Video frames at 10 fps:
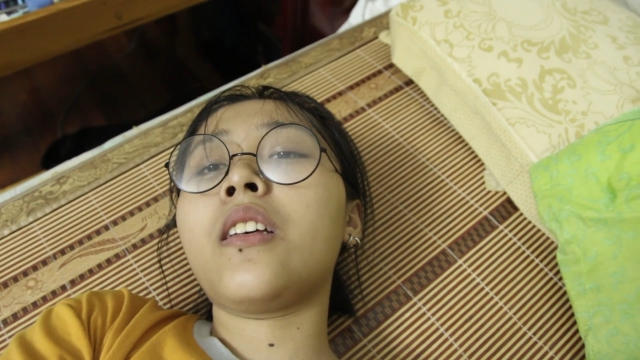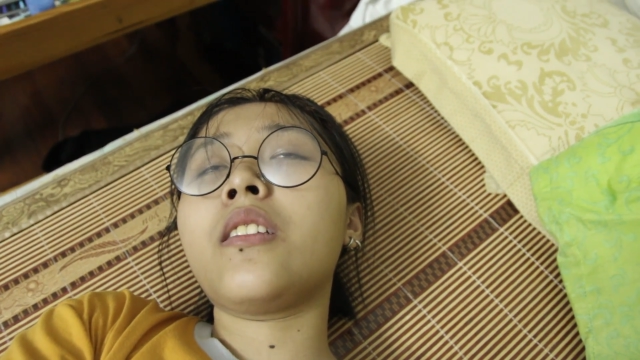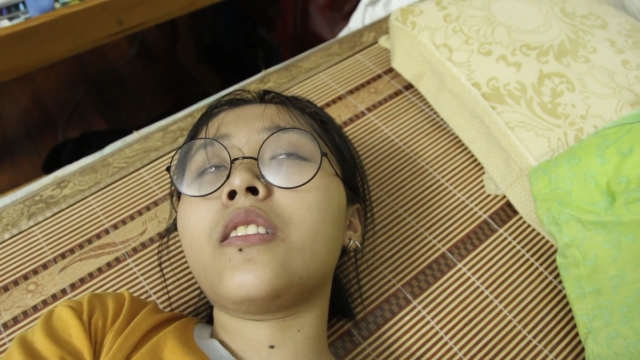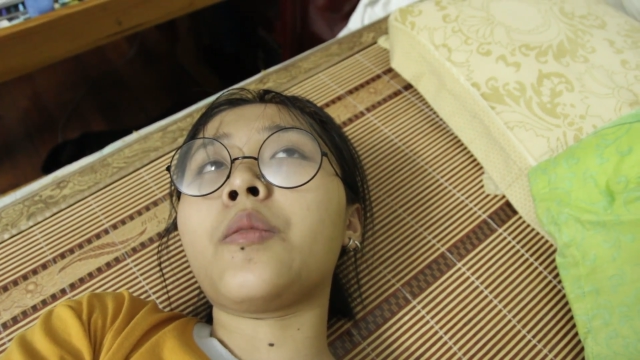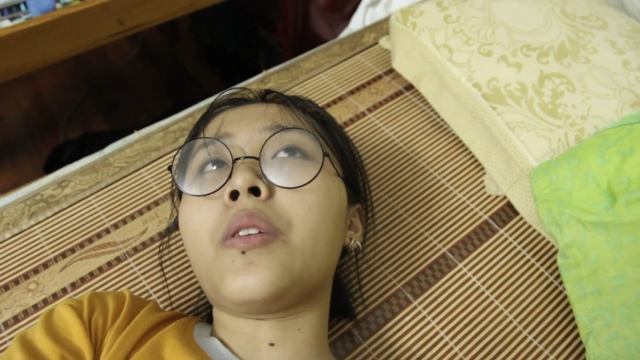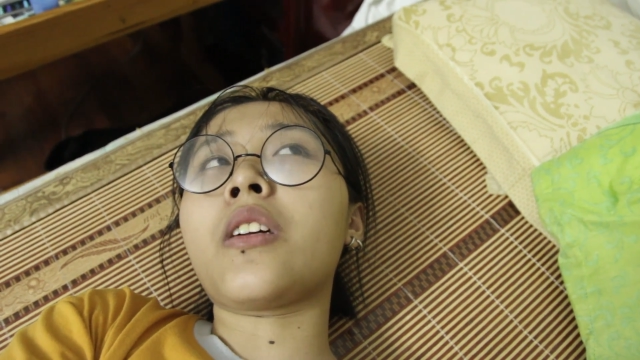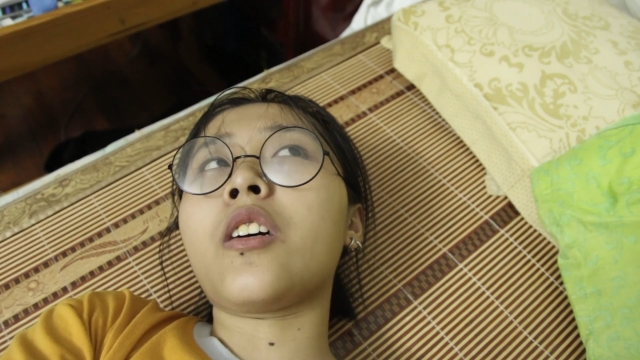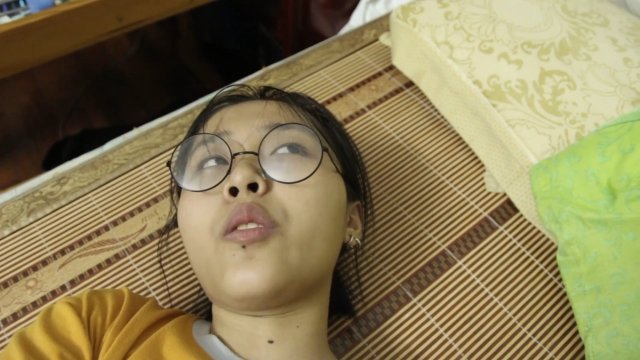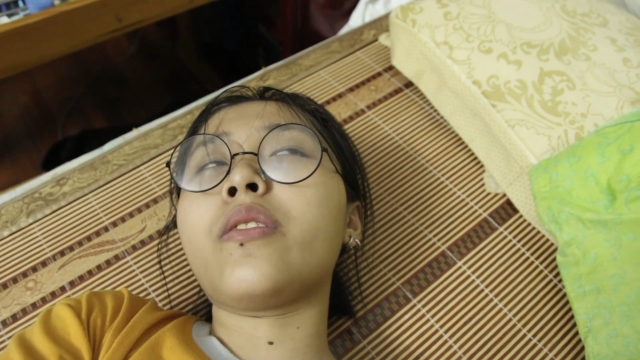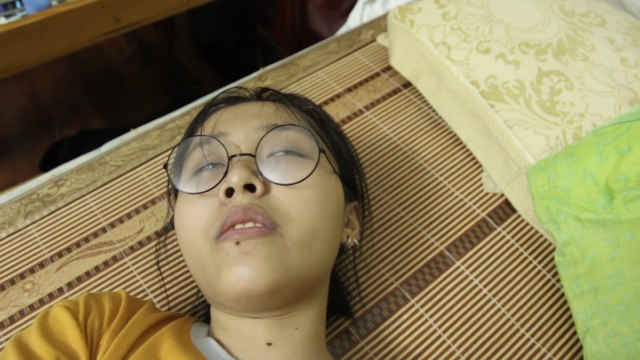So I'm gonna
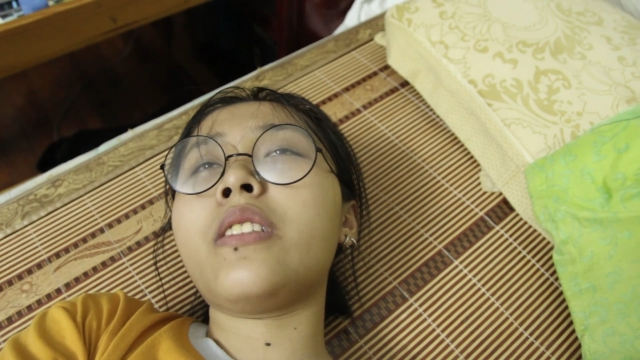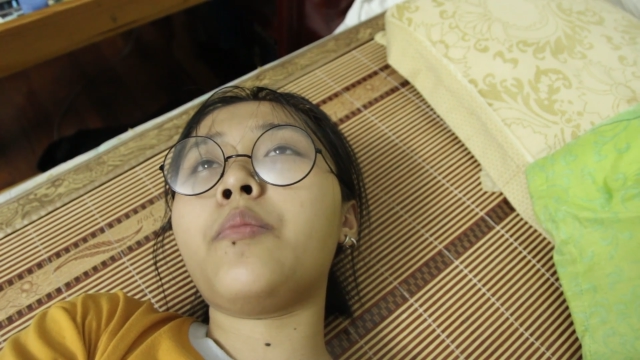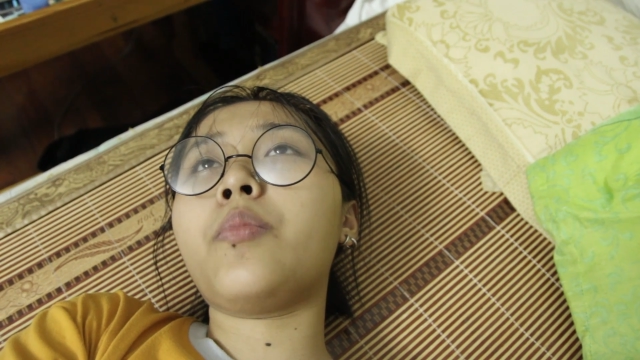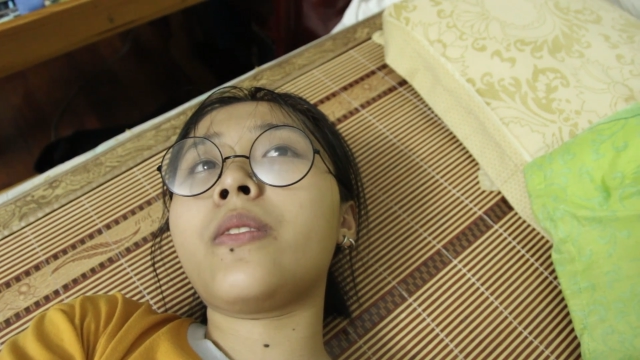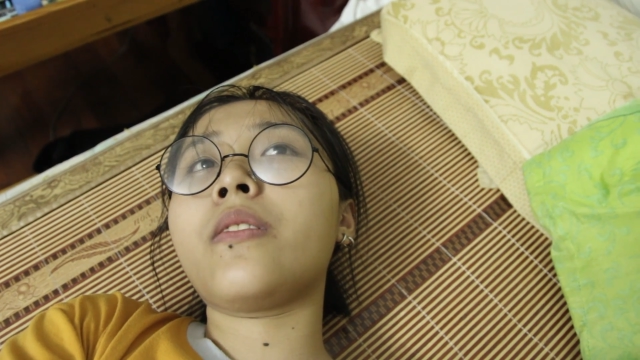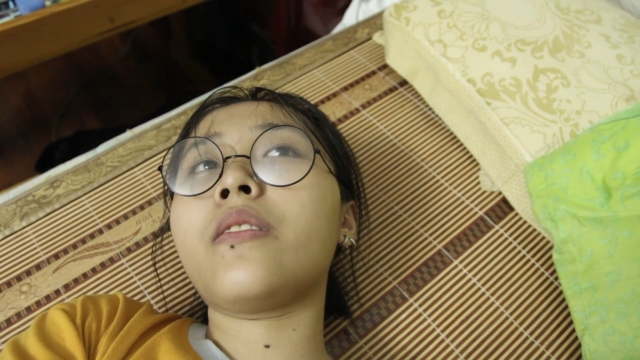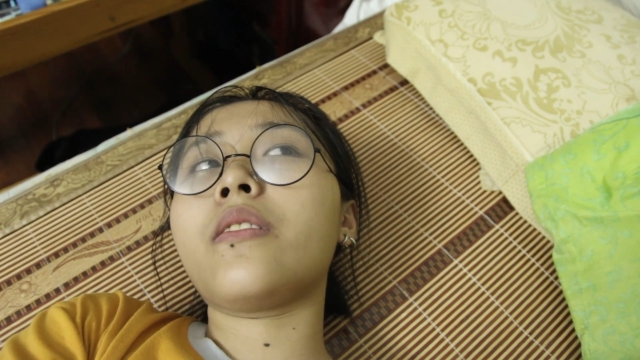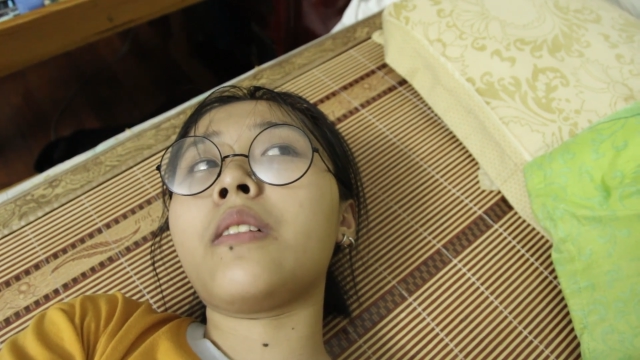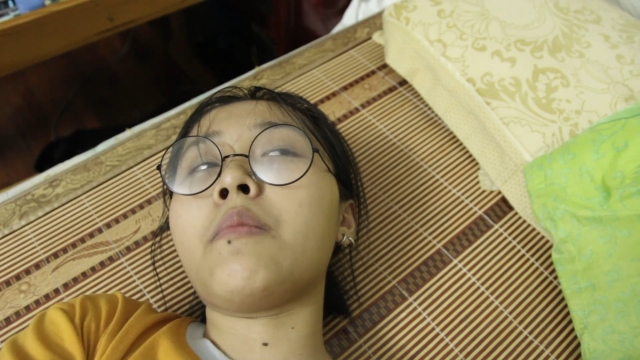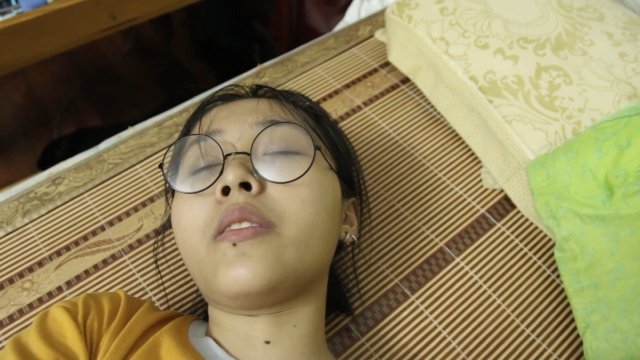go to sleep,
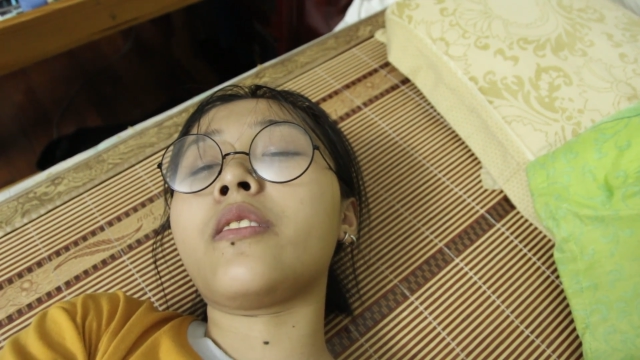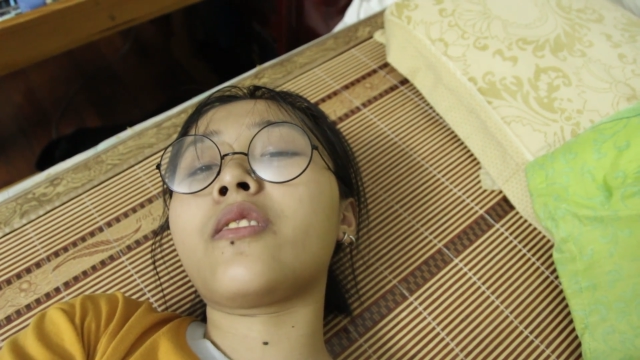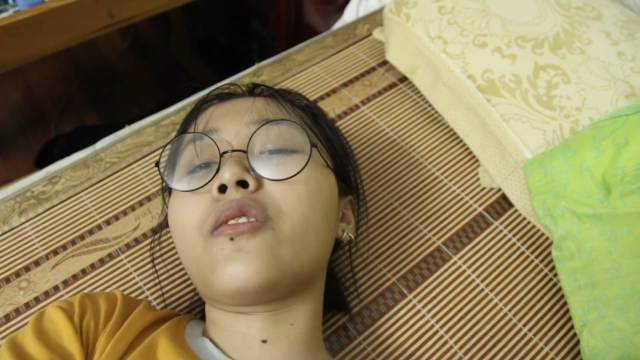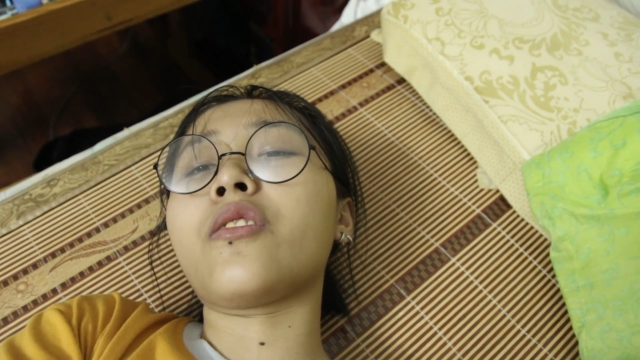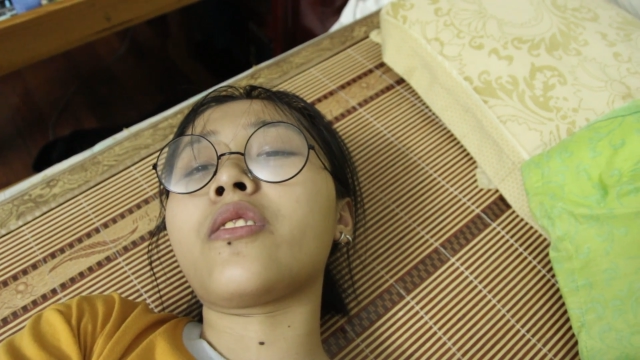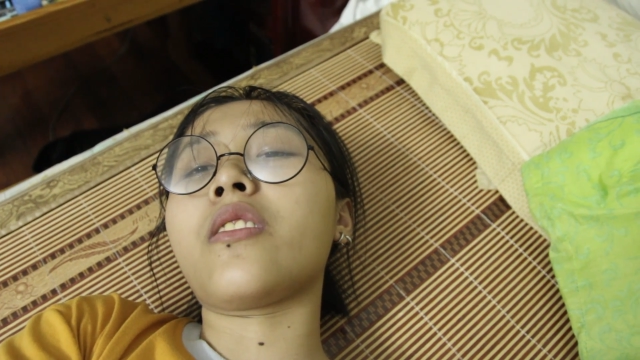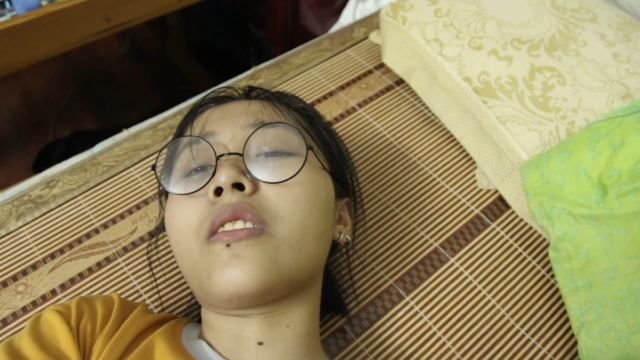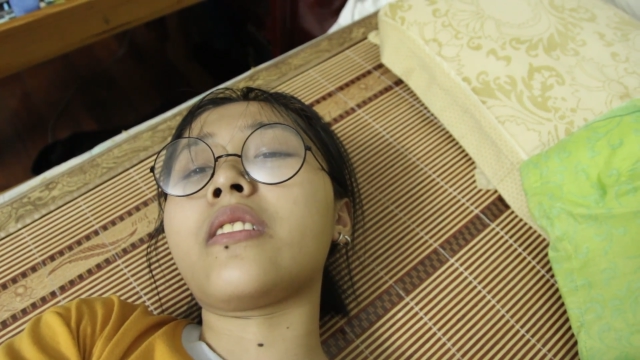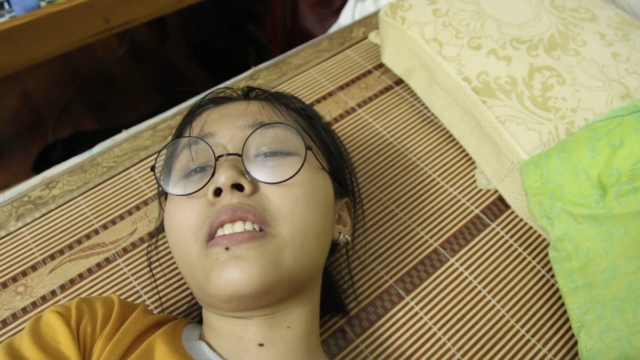and my sister's gonna